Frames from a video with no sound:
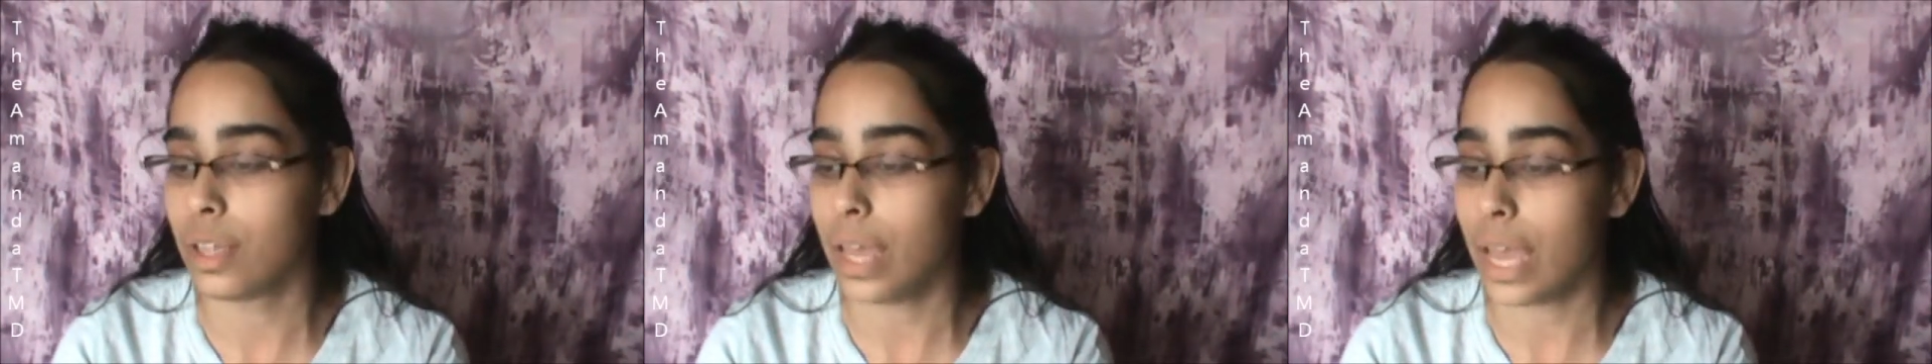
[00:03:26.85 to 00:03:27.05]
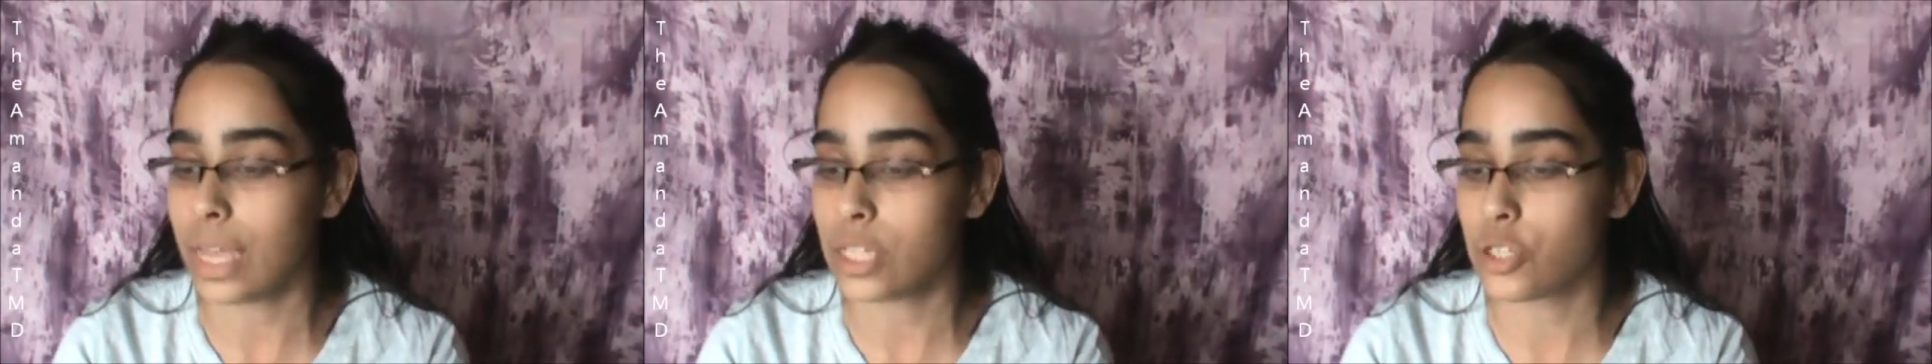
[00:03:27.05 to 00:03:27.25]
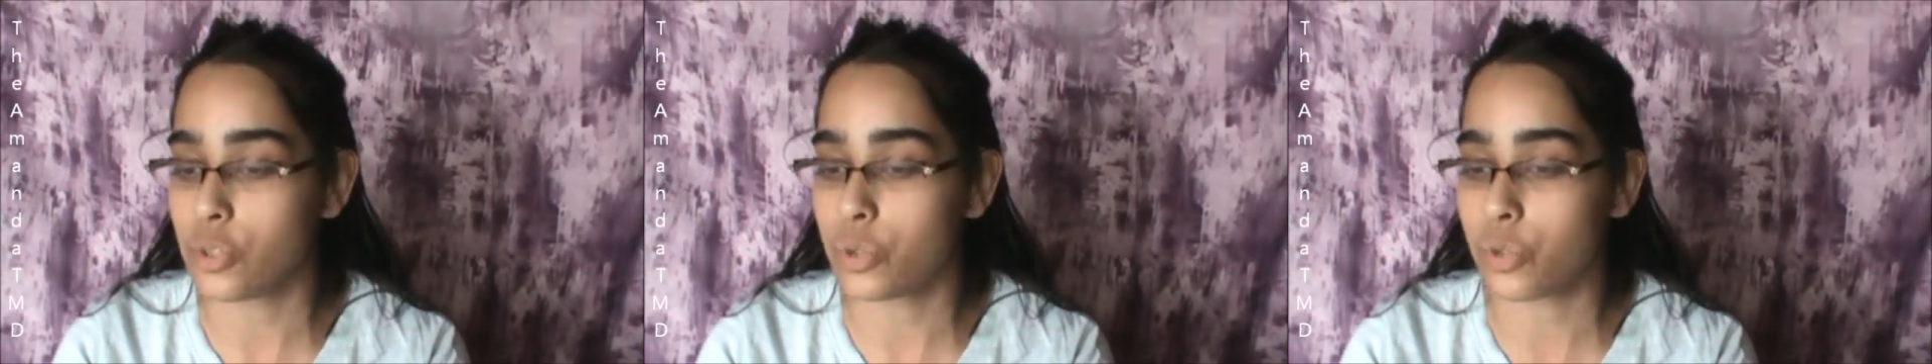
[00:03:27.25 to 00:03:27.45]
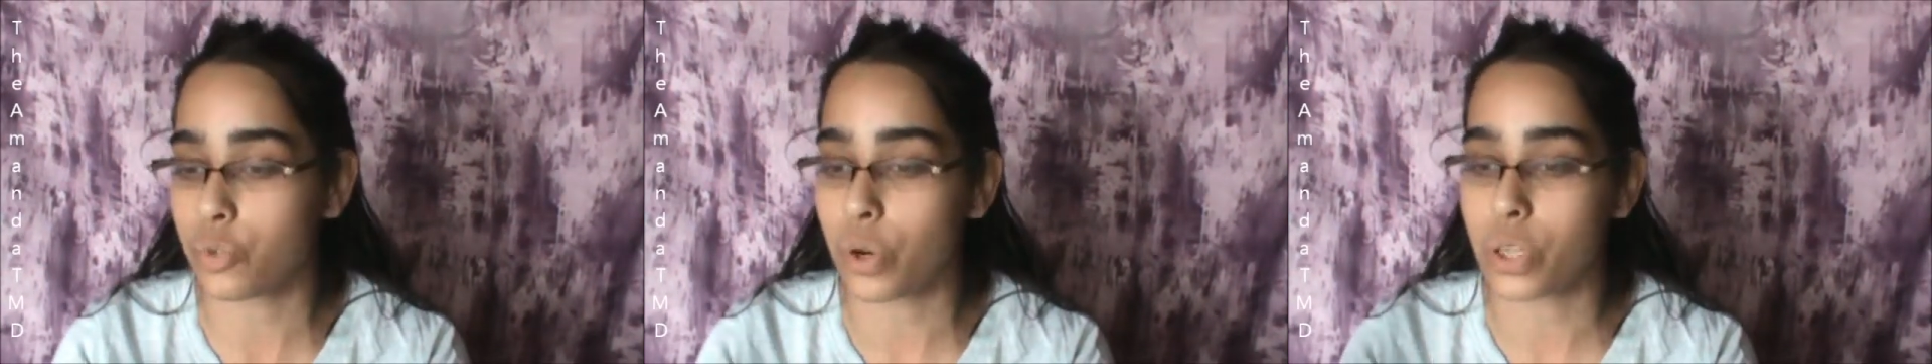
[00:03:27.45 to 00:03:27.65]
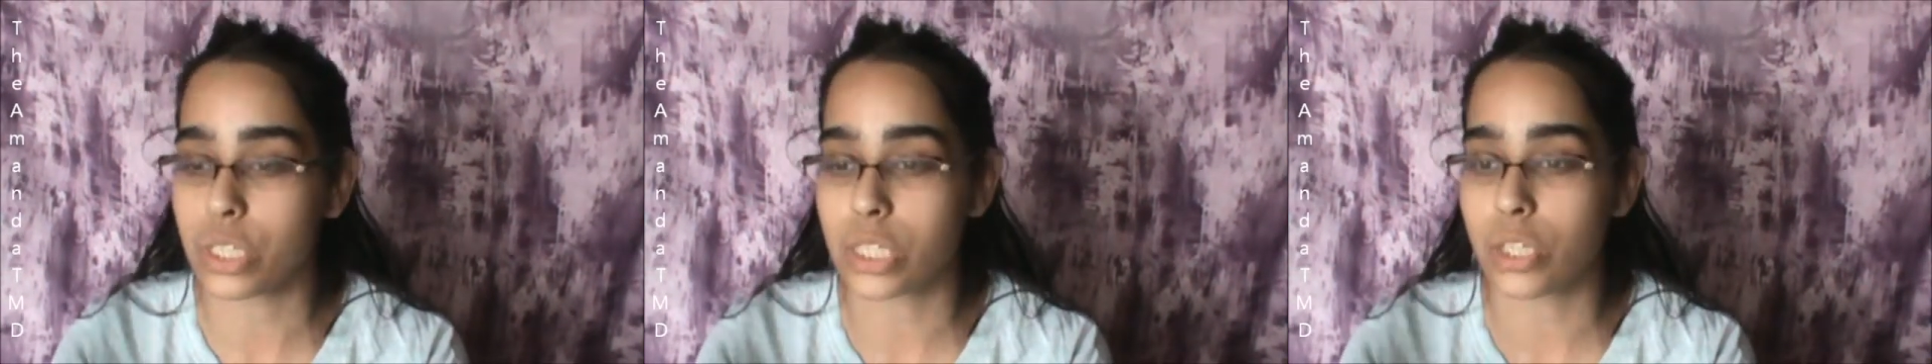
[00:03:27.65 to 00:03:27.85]
and you throw
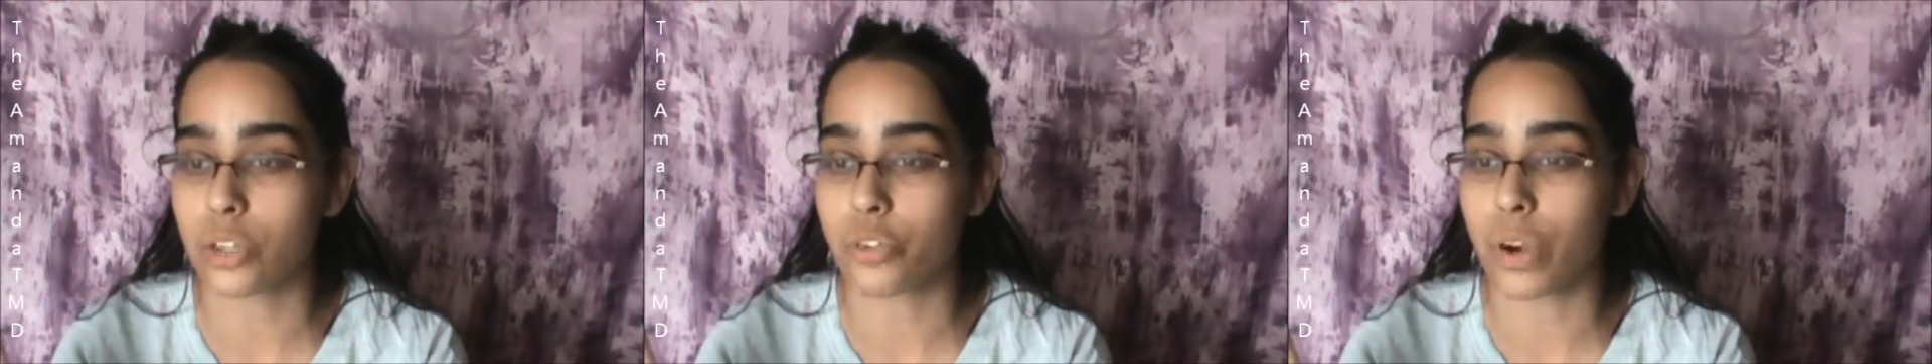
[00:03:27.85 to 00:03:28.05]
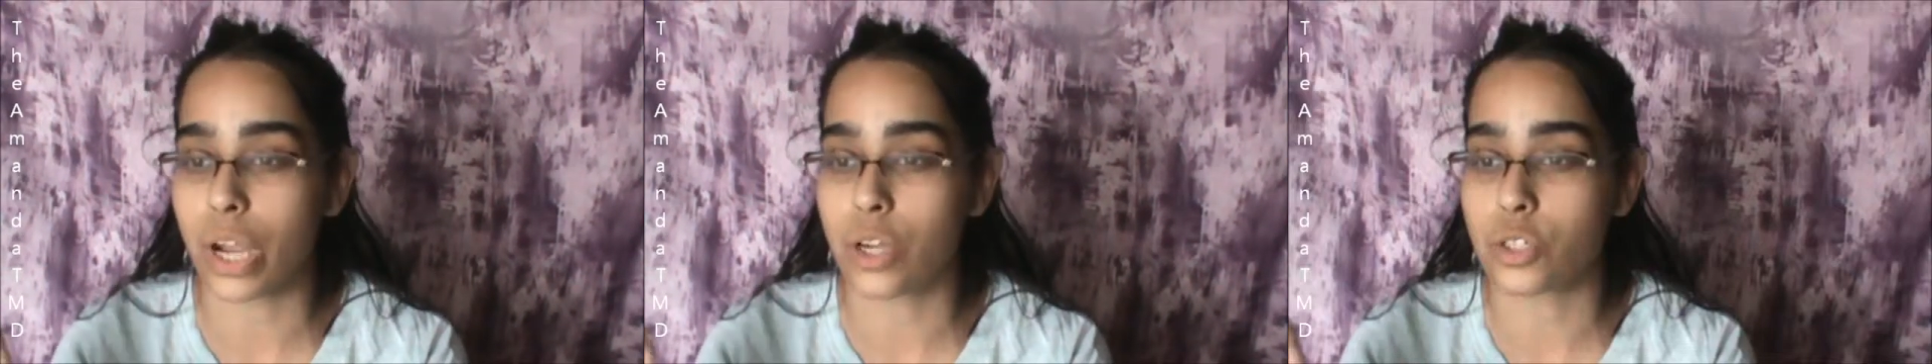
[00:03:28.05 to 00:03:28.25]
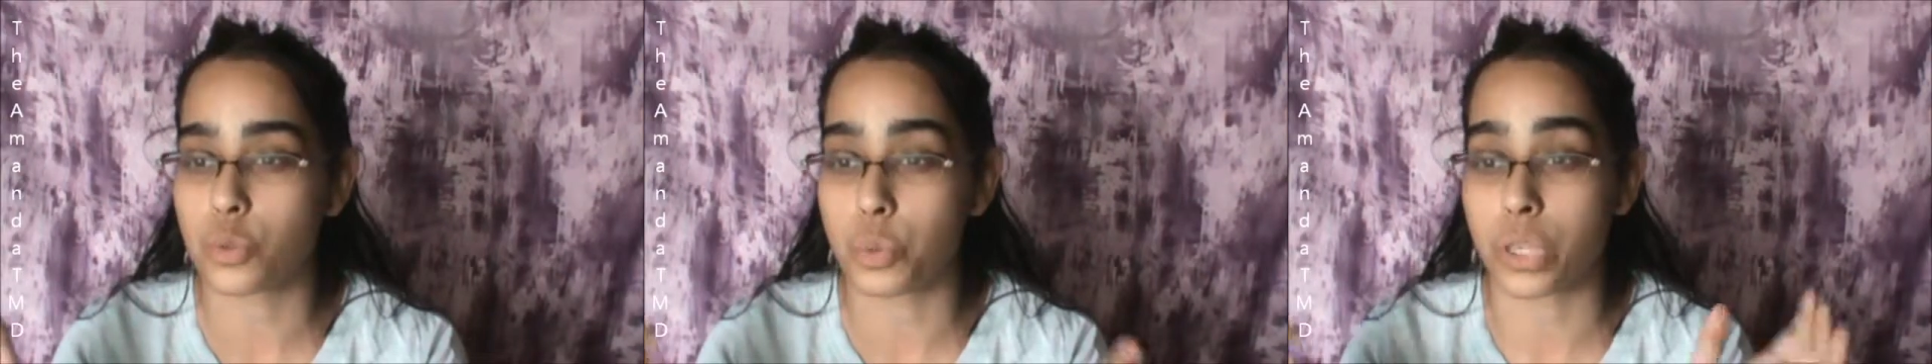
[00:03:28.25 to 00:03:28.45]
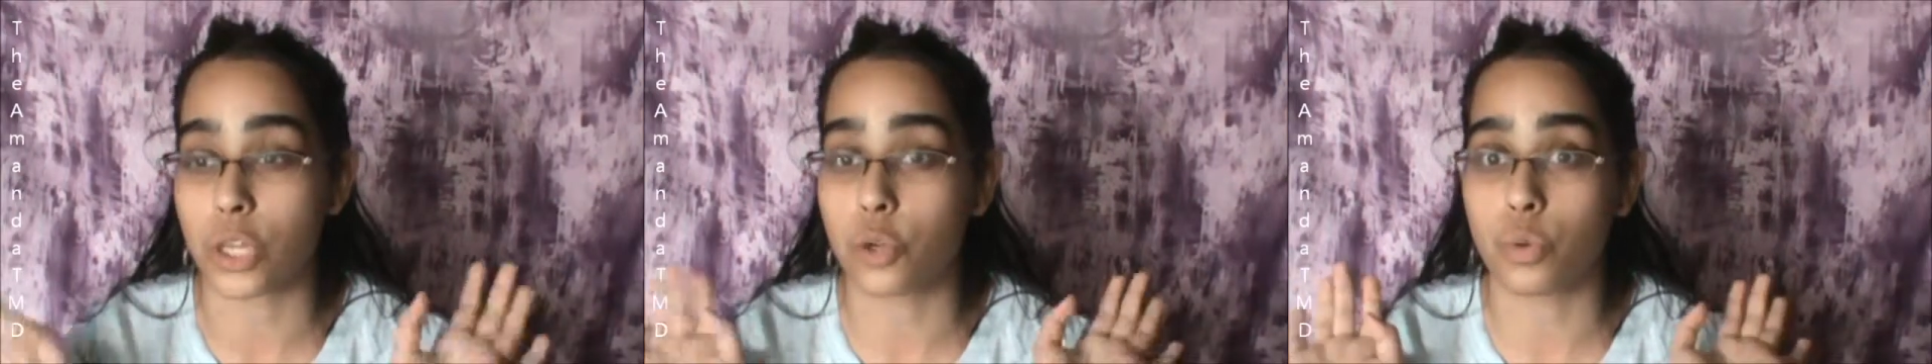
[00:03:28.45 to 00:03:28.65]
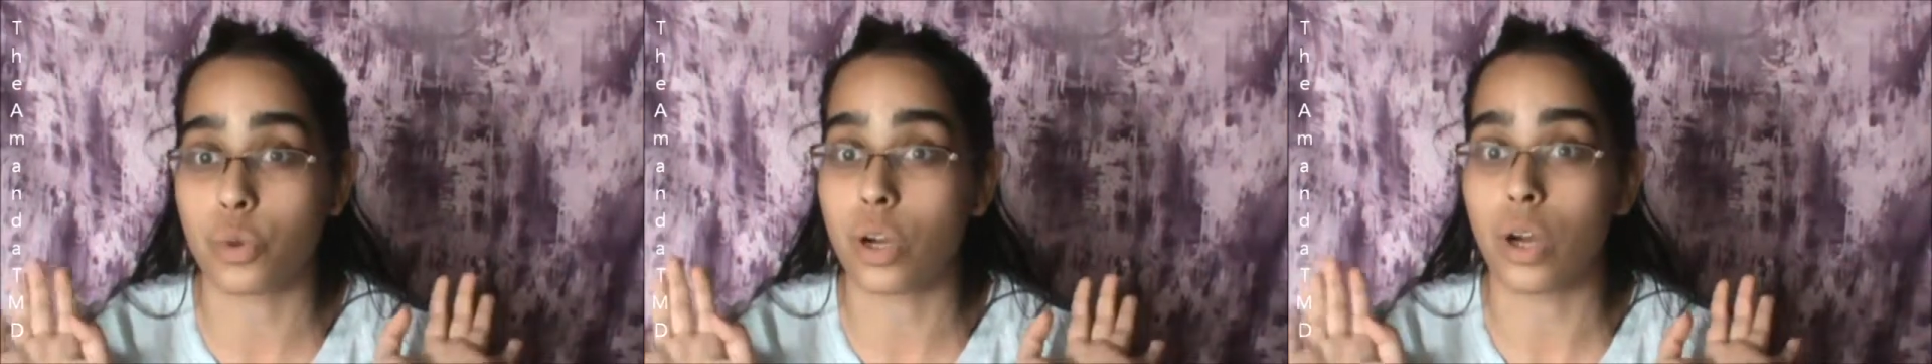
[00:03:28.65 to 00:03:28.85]
it to the ground
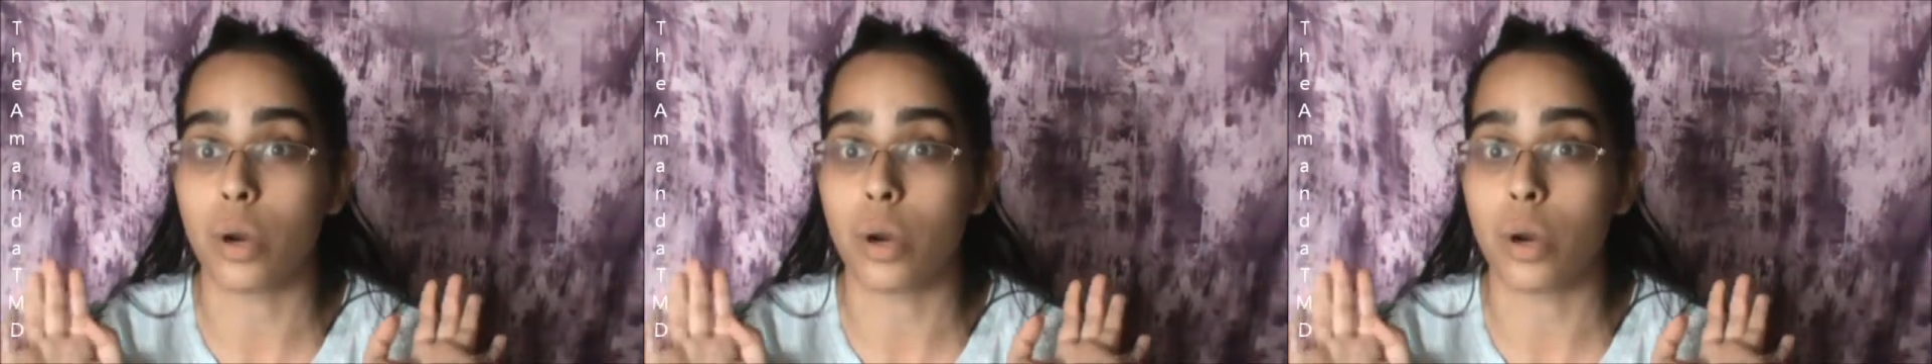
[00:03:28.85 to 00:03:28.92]
without